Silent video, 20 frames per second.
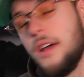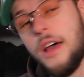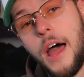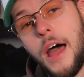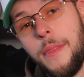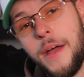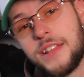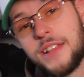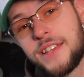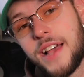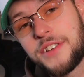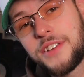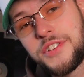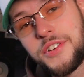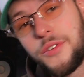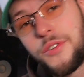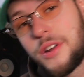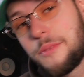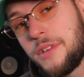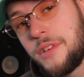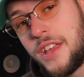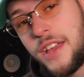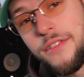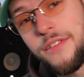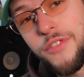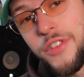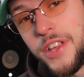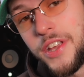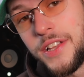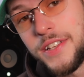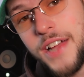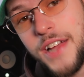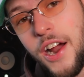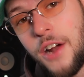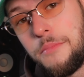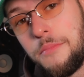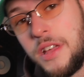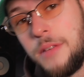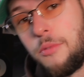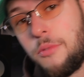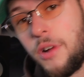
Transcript: And that's actually going to be it for the entire beat